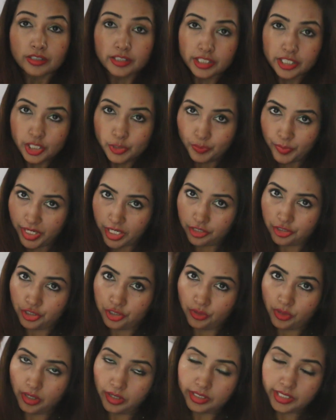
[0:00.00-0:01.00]
Just make
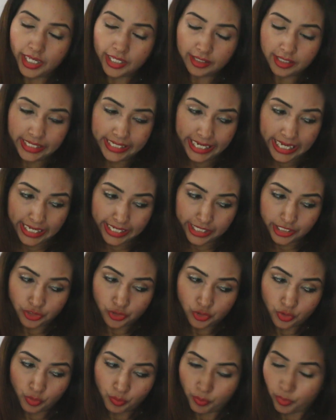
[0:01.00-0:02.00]
sure that the
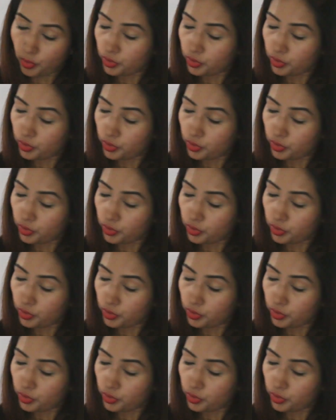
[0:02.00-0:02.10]
lines on